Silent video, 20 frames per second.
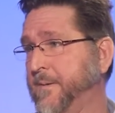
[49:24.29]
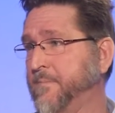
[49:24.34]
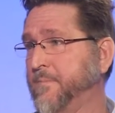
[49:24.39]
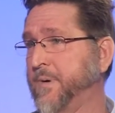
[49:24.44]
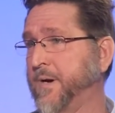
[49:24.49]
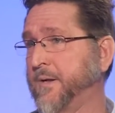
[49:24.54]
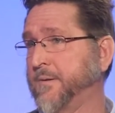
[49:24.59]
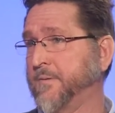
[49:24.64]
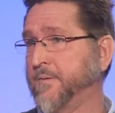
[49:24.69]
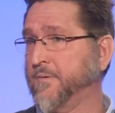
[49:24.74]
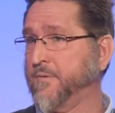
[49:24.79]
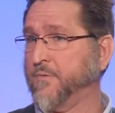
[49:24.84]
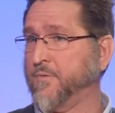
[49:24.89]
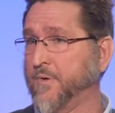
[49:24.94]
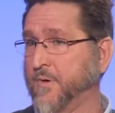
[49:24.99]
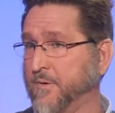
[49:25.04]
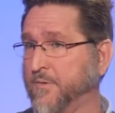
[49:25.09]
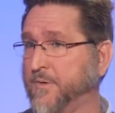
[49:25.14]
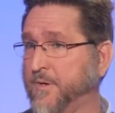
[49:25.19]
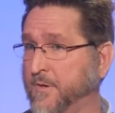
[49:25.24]
but
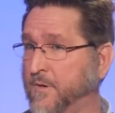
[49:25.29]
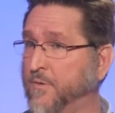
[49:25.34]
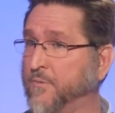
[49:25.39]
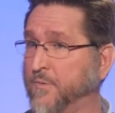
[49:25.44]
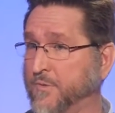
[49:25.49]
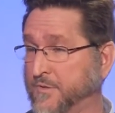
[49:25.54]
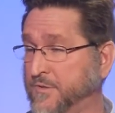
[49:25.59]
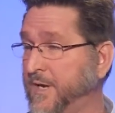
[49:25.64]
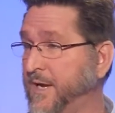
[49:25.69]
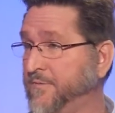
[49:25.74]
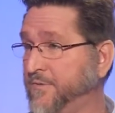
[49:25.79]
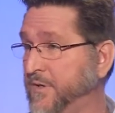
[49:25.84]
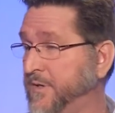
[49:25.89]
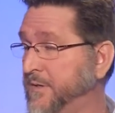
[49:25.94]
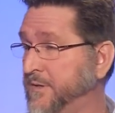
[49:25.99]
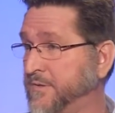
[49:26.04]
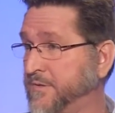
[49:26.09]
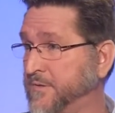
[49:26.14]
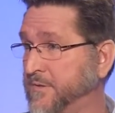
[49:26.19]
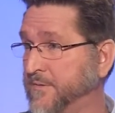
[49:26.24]
there, you know, safety
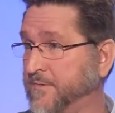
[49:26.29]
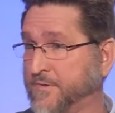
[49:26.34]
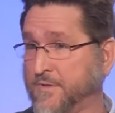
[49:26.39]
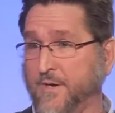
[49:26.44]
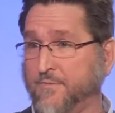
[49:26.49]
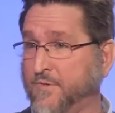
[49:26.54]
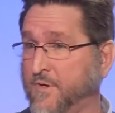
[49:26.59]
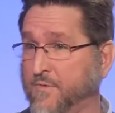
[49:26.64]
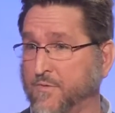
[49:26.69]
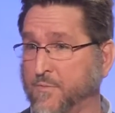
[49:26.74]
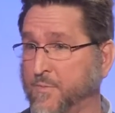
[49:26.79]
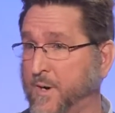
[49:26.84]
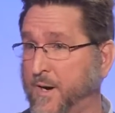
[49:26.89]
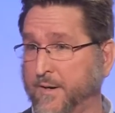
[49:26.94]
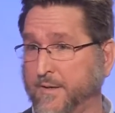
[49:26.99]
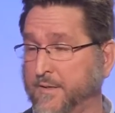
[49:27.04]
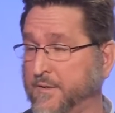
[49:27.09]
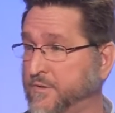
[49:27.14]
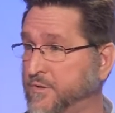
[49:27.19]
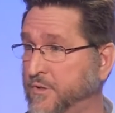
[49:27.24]
is safety of the
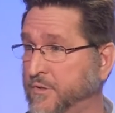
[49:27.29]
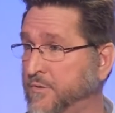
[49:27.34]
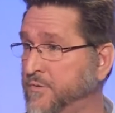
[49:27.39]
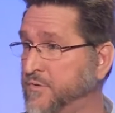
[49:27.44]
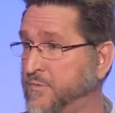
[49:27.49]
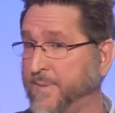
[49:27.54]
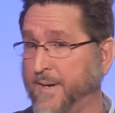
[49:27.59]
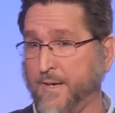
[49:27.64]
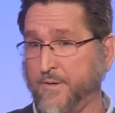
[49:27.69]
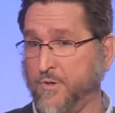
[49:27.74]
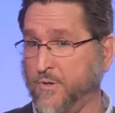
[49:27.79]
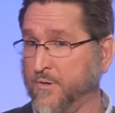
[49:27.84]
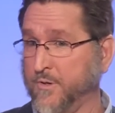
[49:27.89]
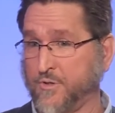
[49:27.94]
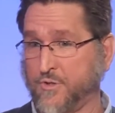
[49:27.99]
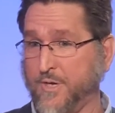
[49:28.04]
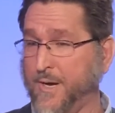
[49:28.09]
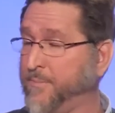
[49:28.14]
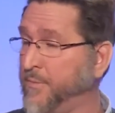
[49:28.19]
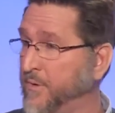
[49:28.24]
body is huge, man. You're a
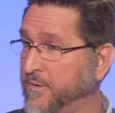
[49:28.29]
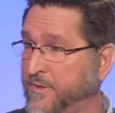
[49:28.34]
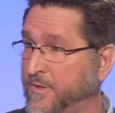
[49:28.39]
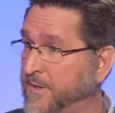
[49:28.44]
shepherd.